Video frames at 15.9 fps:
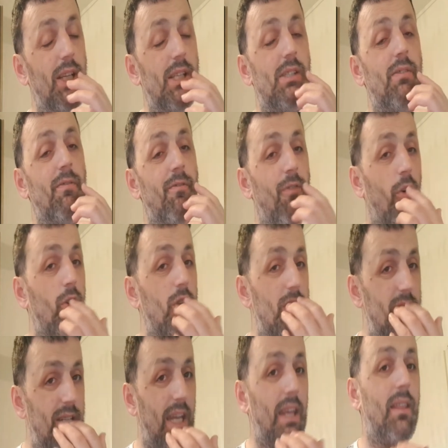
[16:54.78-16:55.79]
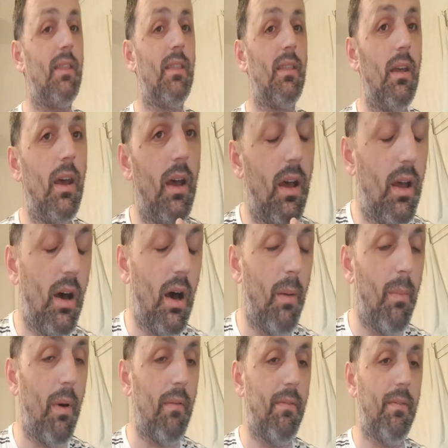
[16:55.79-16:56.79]
front teeth
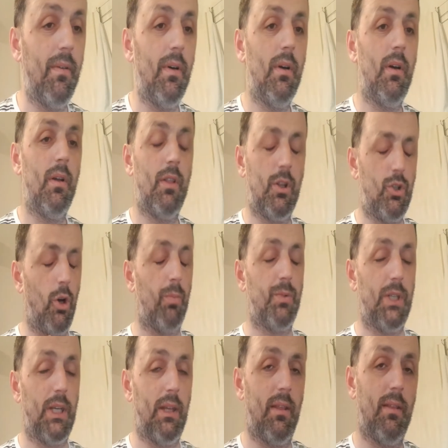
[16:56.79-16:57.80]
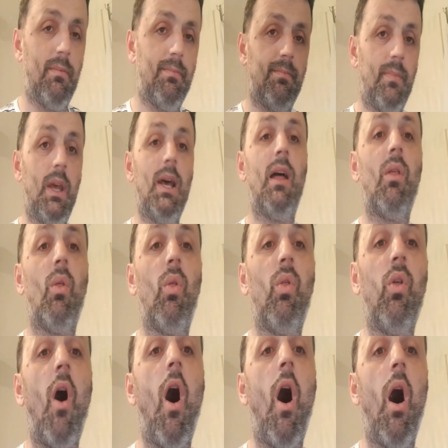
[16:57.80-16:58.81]
above the top teeth.
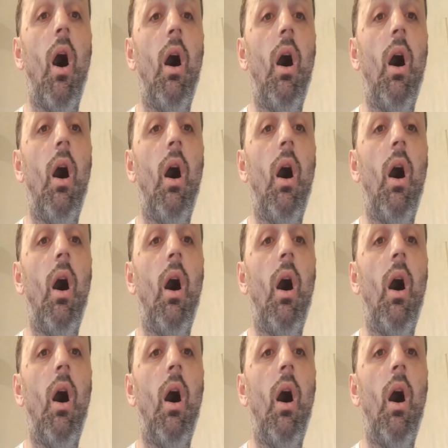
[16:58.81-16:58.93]
Va.